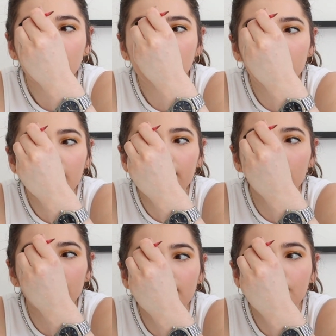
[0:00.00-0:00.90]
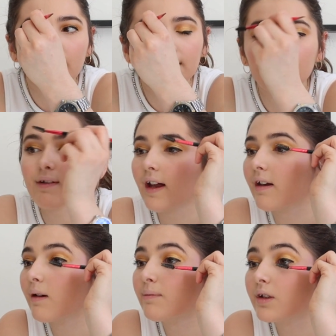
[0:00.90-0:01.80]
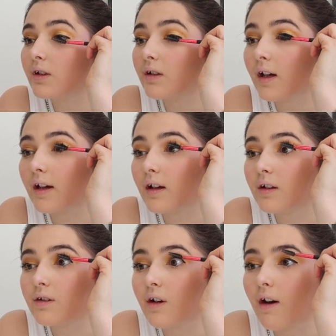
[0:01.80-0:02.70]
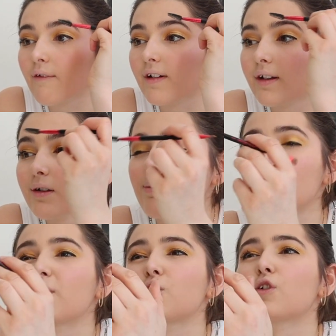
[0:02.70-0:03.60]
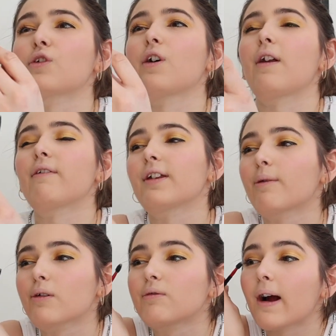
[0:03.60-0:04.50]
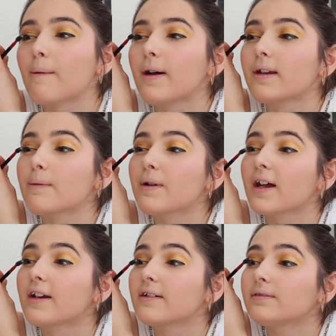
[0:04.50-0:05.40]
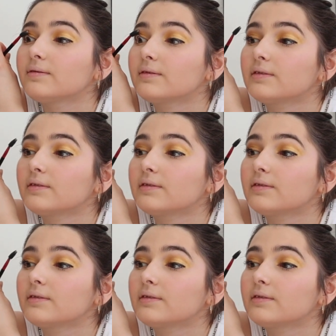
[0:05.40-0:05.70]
just going to get rid of these bits, and then I'm just going to like go like this. You probably shouldn't go like this, I wouldn't recommend it, but I do.